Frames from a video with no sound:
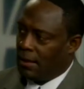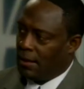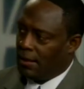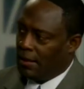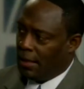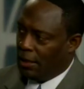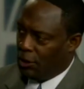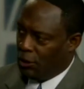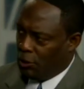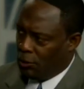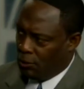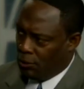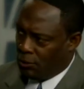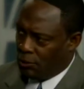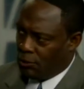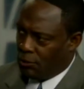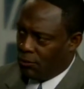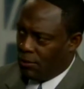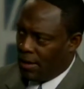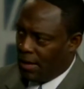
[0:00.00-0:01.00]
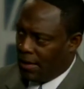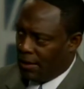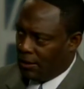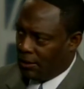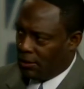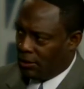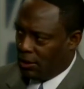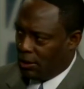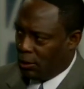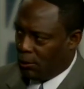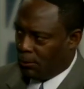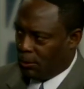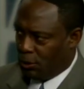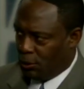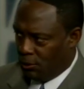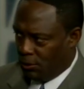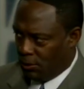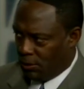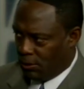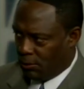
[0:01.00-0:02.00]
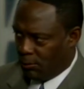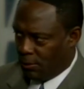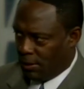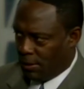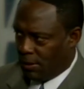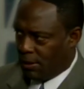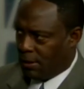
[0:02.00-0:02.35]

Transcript: that you're trying to help students with,